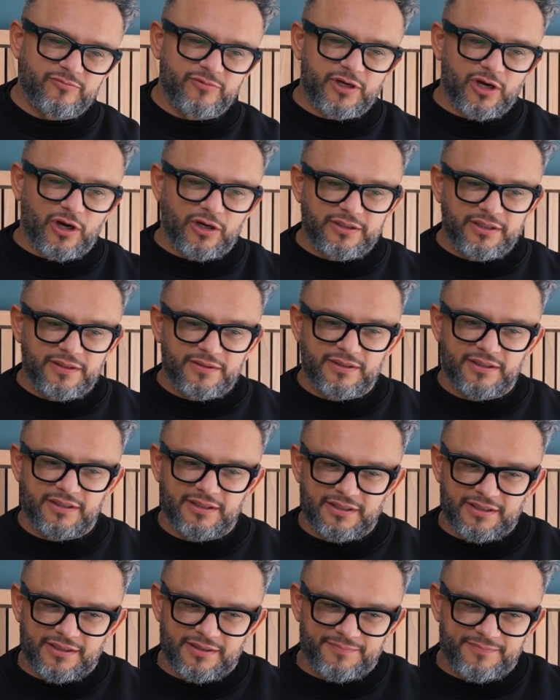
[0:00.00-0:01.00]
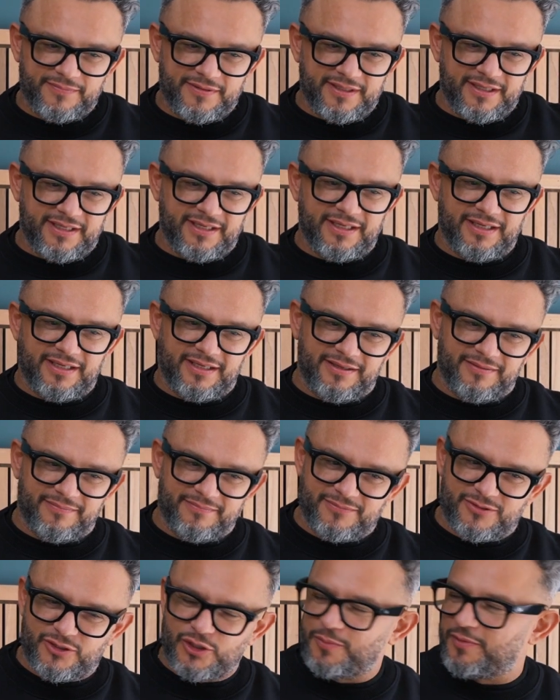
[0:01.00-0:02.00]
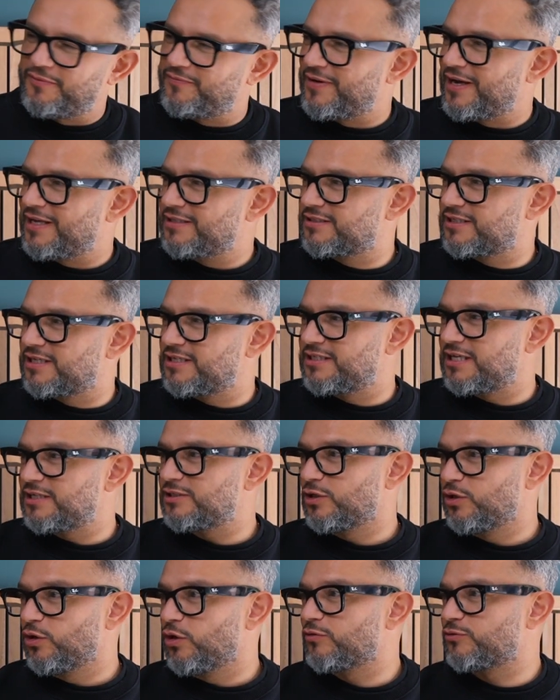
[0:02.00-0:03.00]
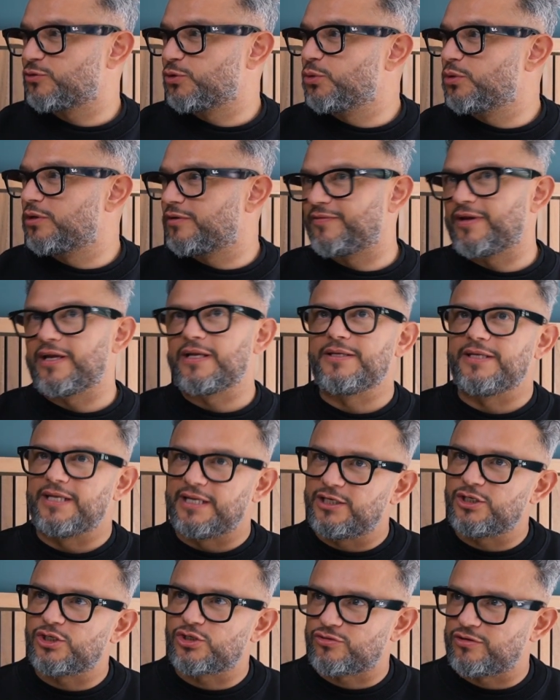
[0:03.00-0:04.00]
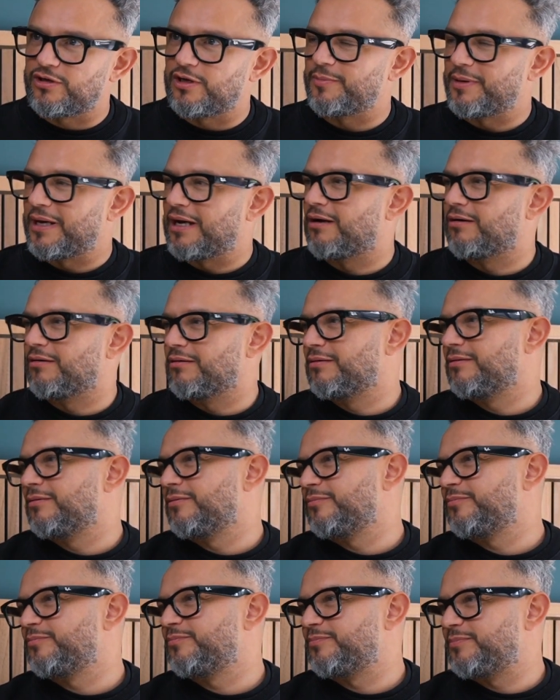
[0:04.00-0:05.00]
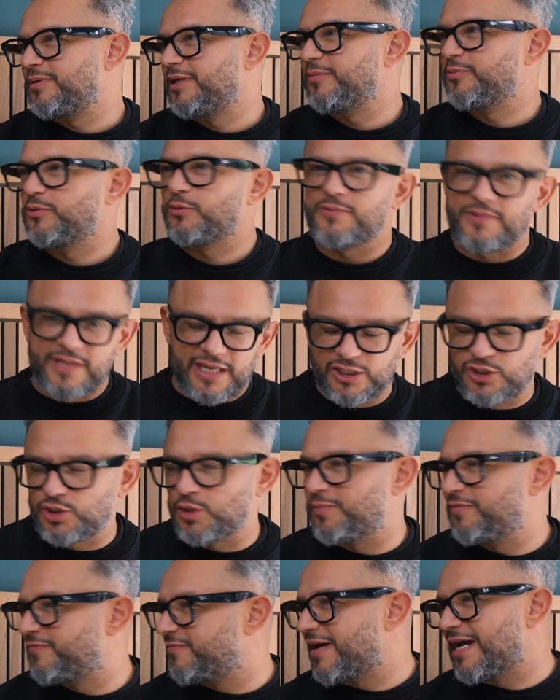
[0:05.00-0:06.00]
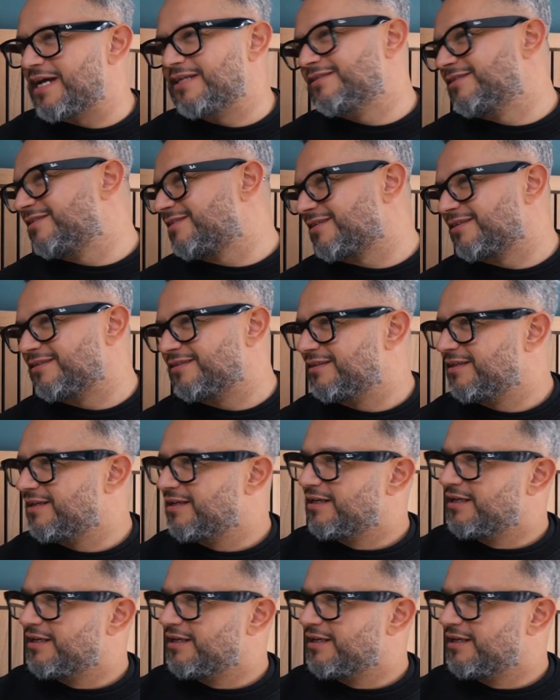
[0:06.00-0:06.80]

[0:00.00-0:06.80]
regarding the super fans, because there's a lot of talk of it in the industry about people and their super fans, and